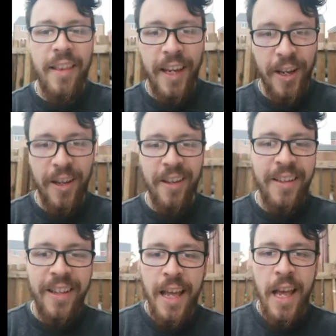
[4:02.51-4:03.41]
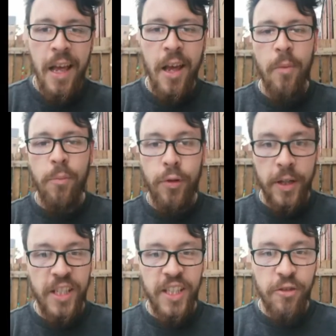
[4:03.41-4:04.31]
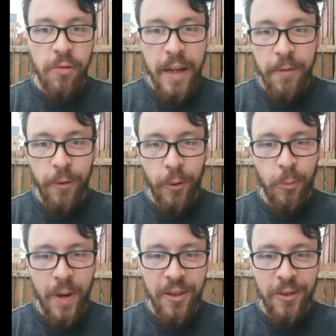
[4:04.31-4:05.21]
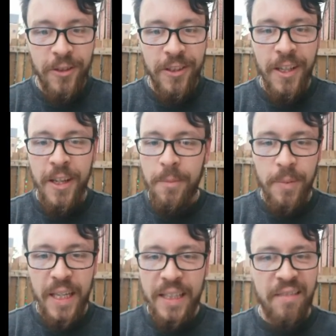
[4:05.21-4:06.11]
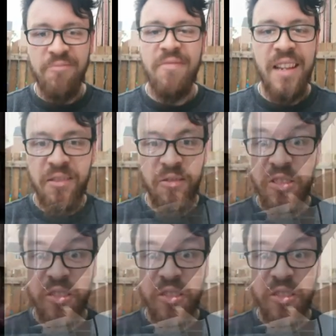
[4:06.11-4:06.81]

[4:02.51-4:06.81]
They are pretty dreadful welds, but it will